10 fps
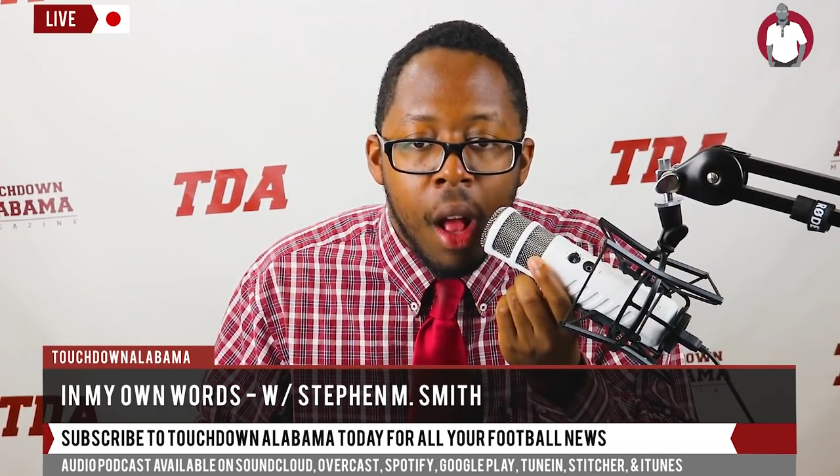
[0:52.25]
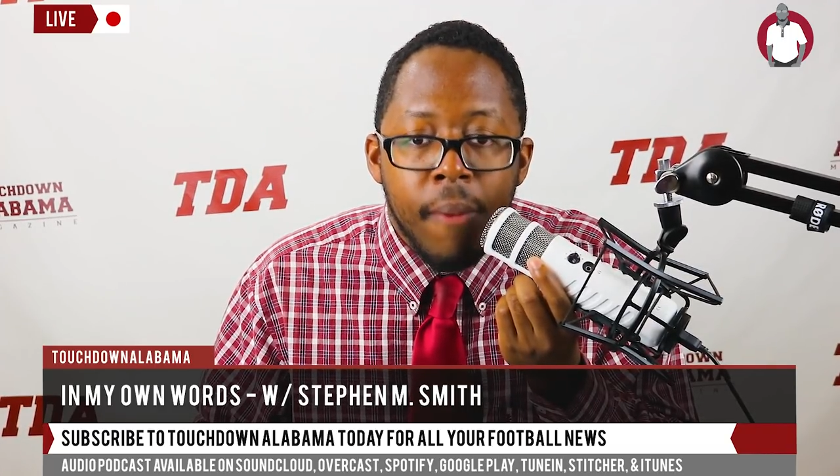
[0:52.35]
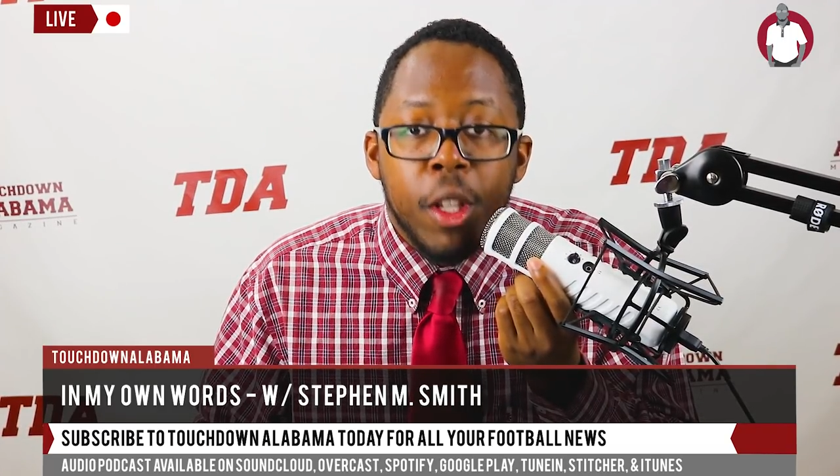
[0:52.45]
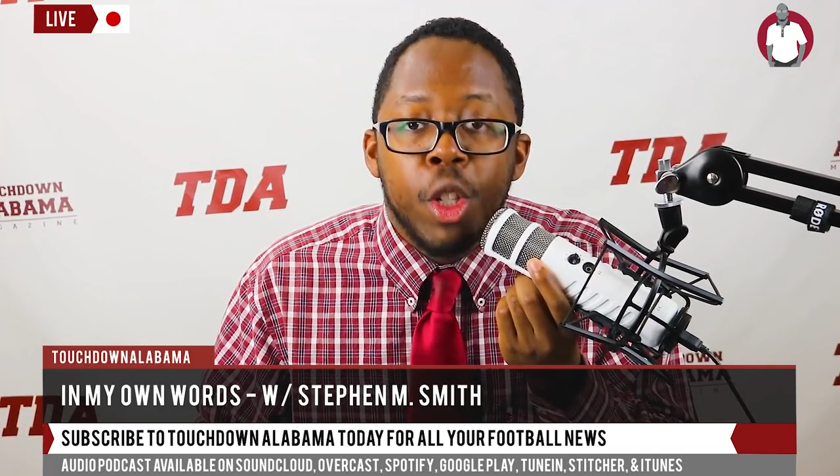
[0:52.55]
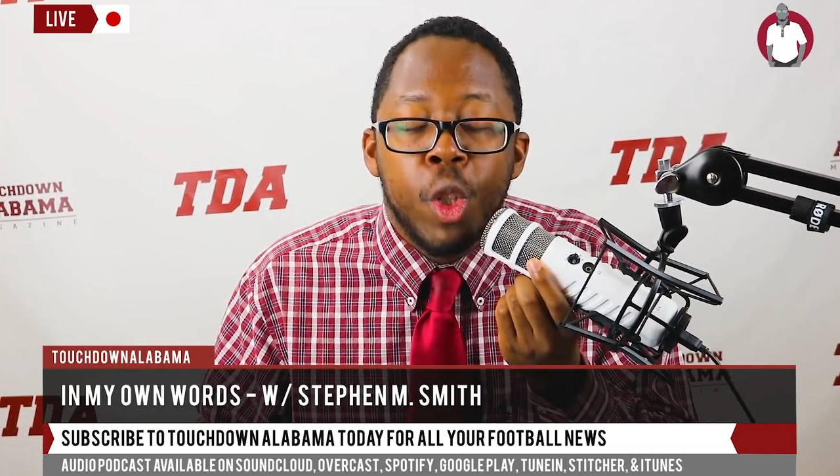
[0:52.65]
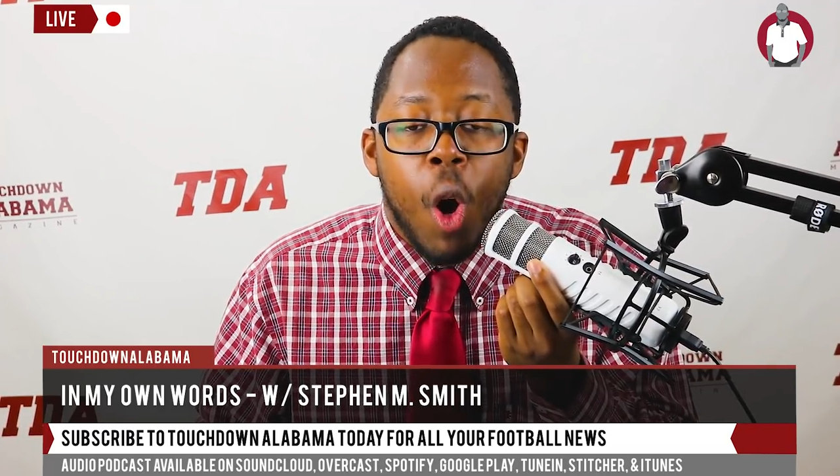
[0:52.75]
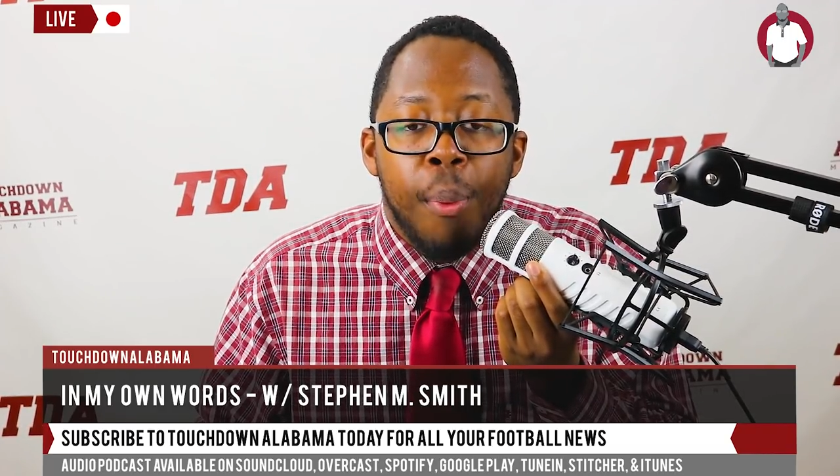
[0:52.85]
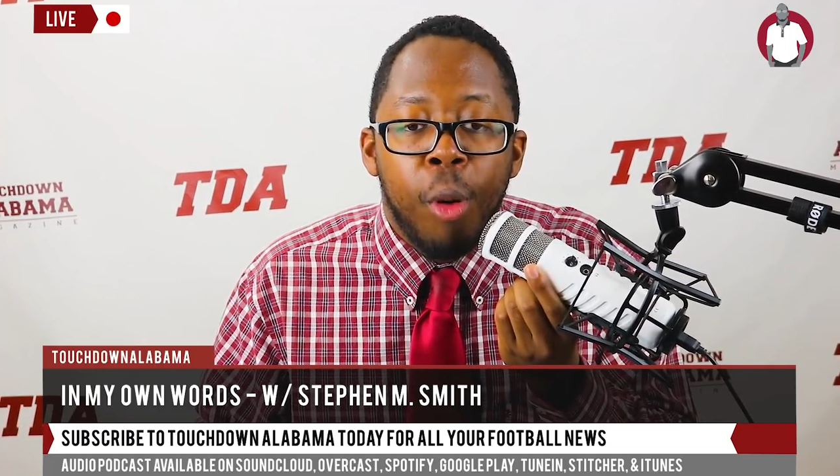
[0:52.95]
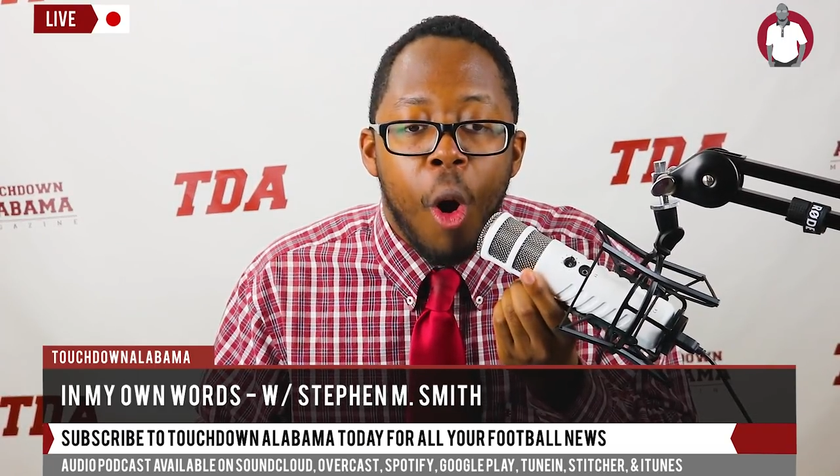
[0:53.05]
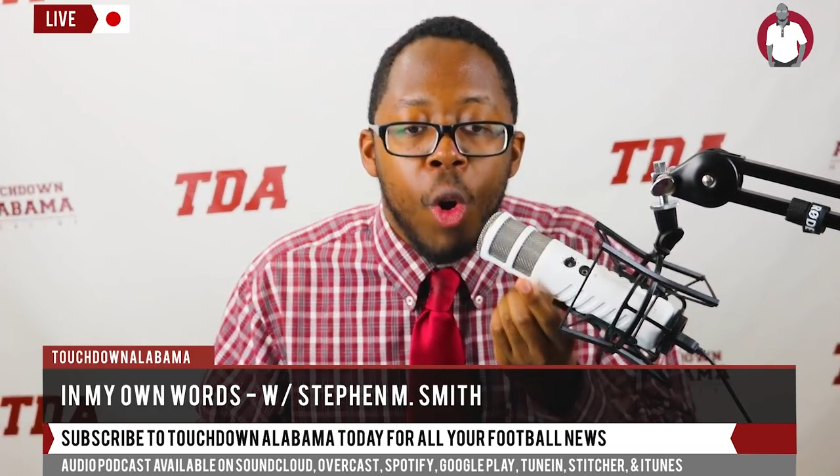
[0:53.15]
this is your
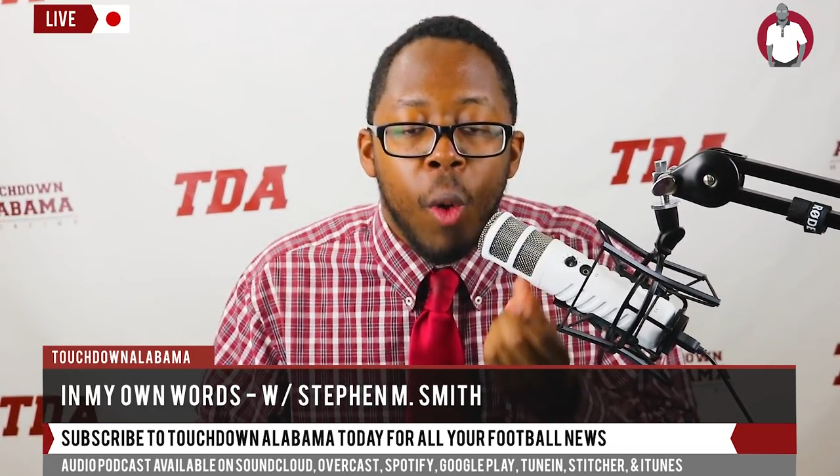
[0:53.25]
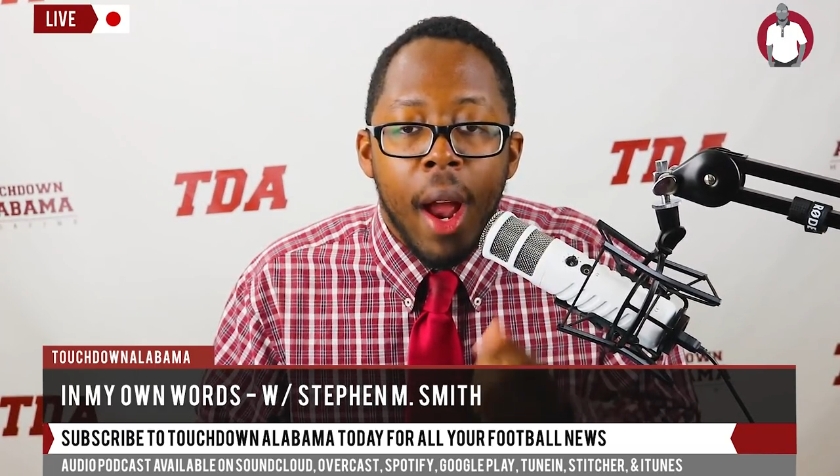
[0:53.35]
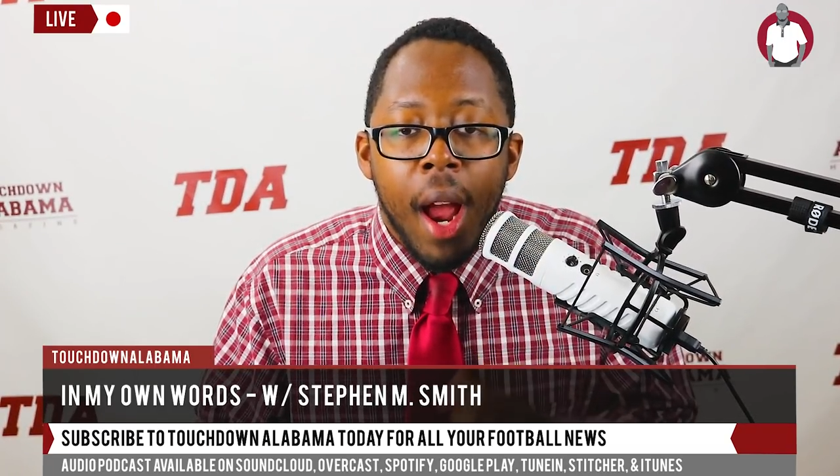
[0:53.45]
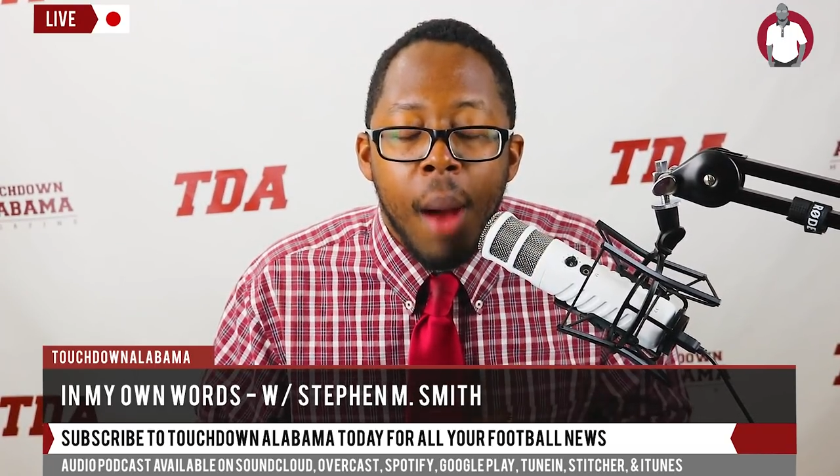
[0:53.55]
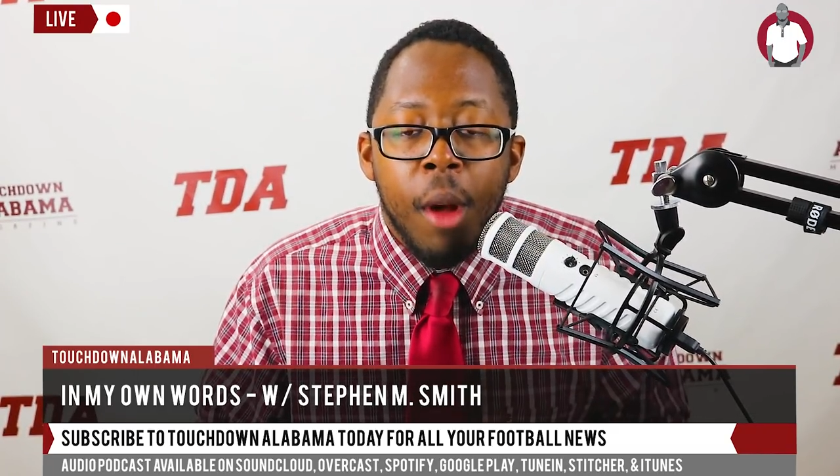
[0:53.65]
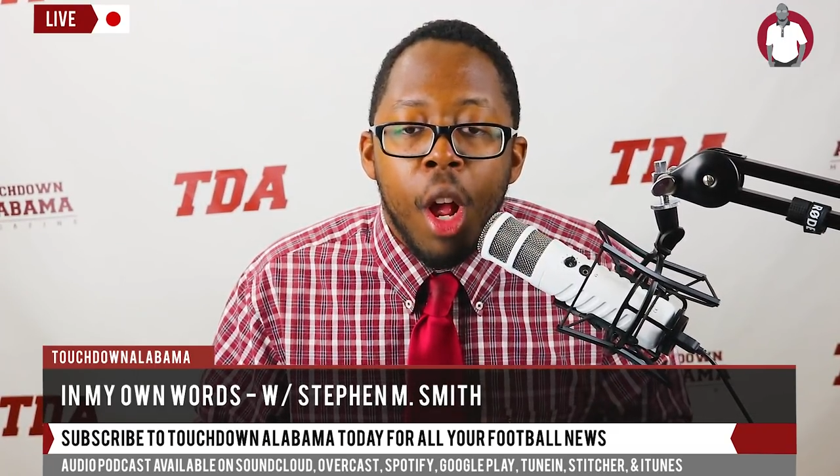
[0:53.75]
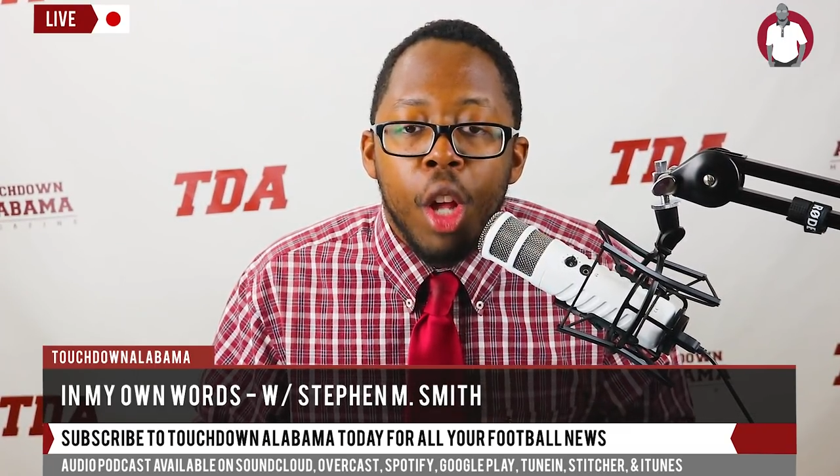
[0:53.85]
program,